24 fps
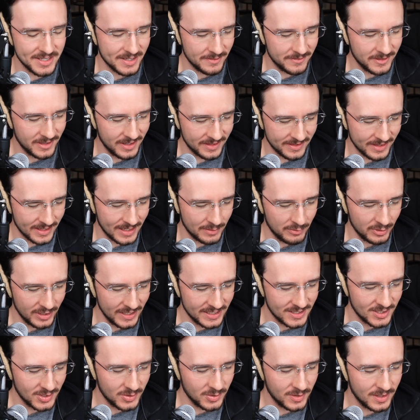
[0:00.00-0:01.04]
is a feeling that I
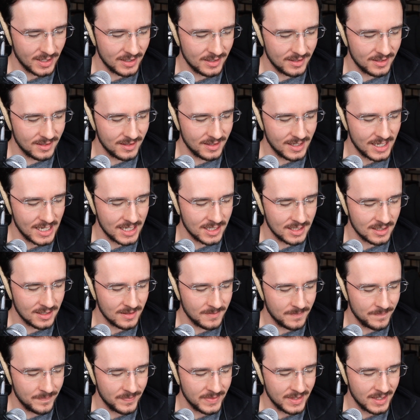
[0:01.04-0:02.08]
relate to.
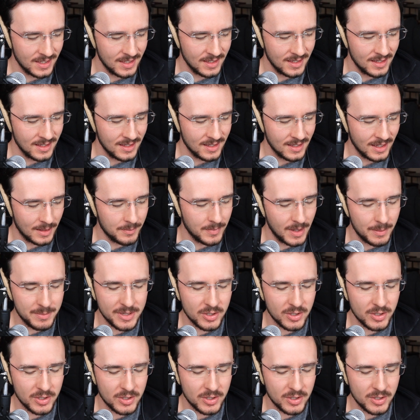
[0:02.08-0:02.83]
I'm